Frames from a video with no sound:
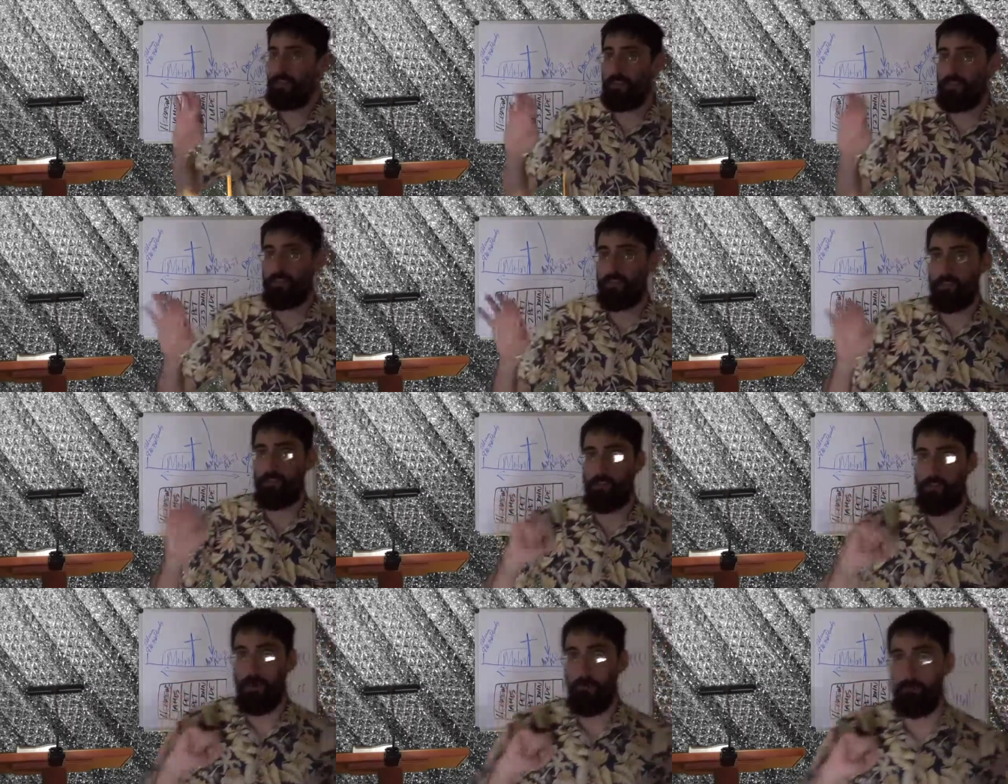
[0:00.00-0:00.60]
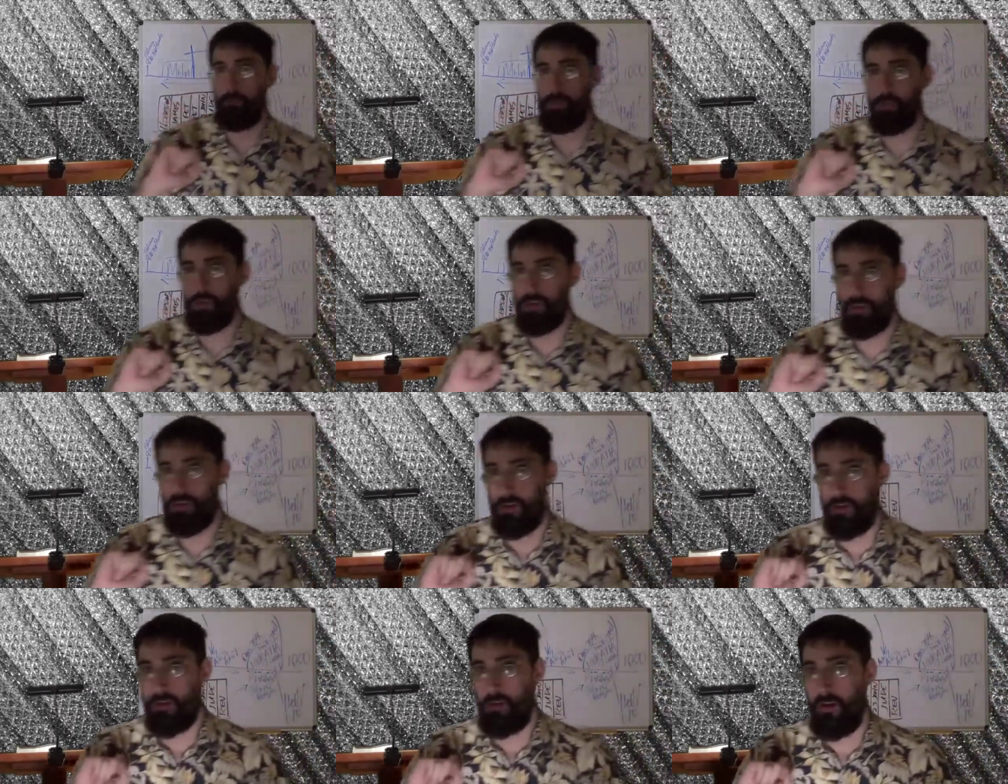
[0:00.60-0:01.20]
the
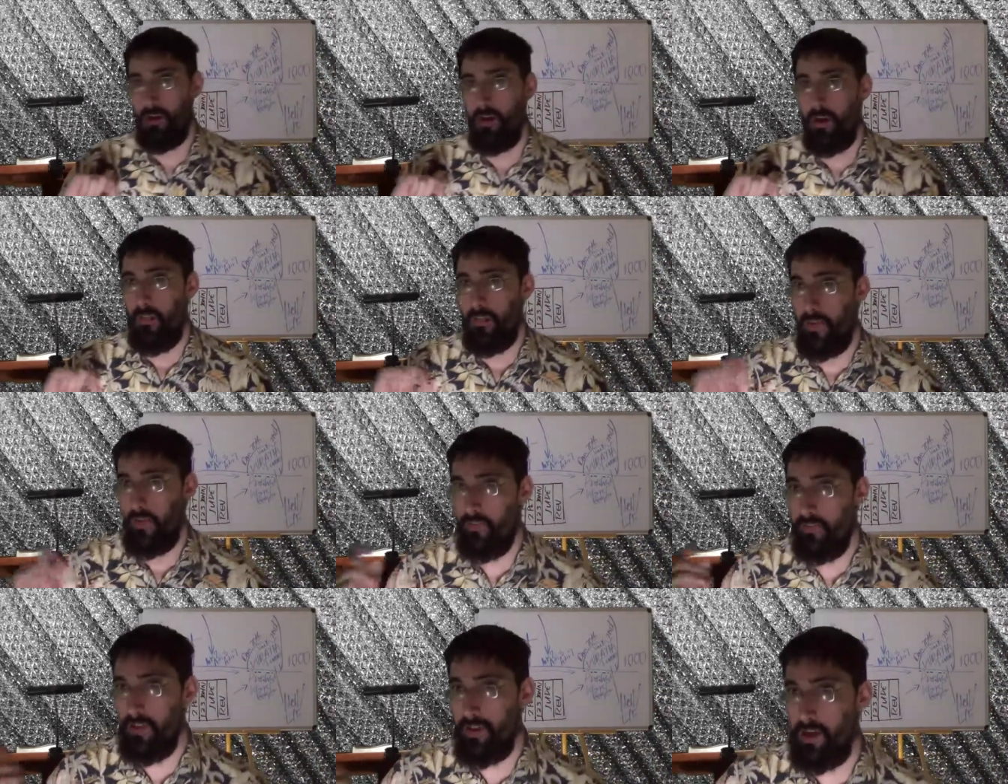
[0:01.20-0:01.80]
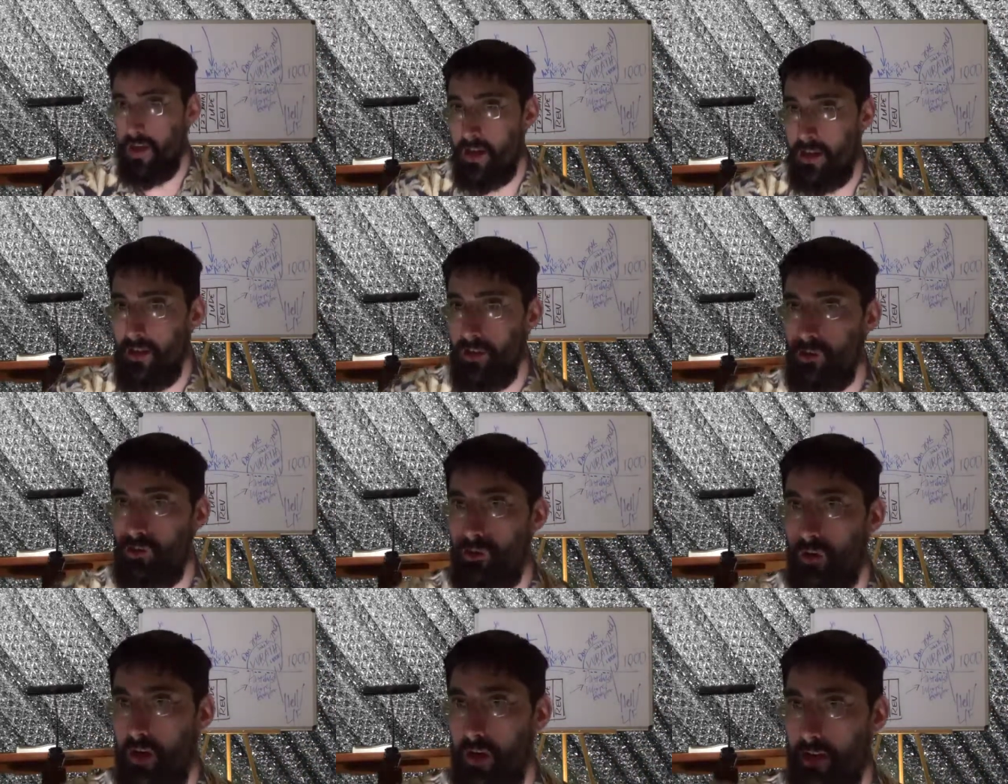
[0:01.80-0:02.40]
deception that the
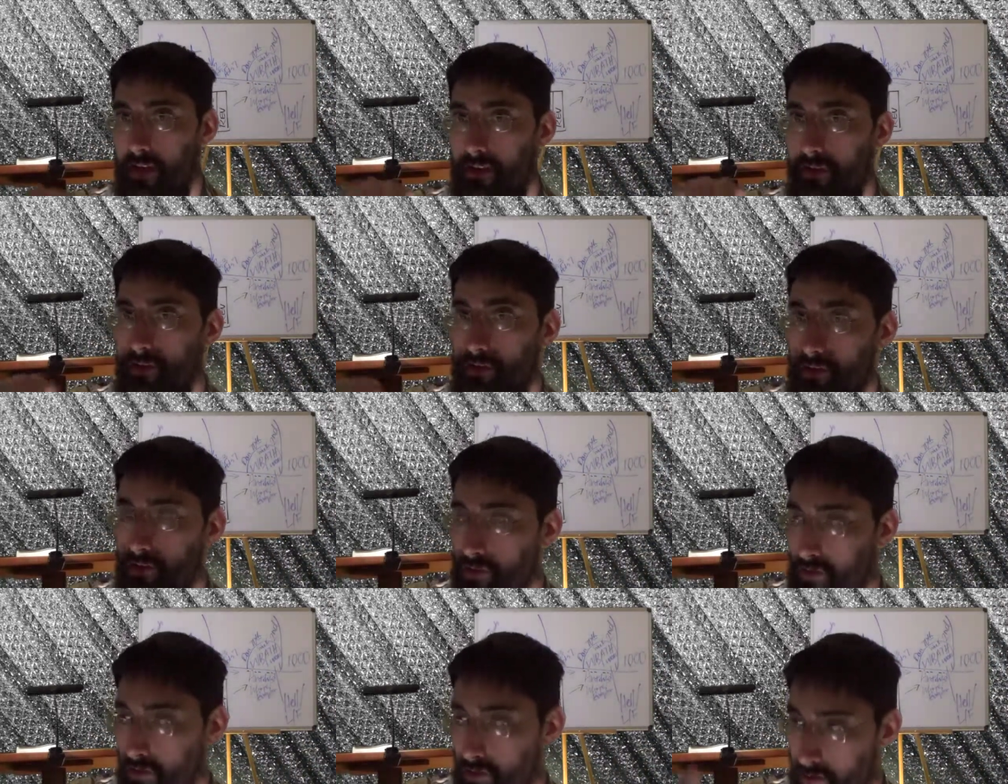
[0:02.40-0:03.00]
Antichrist,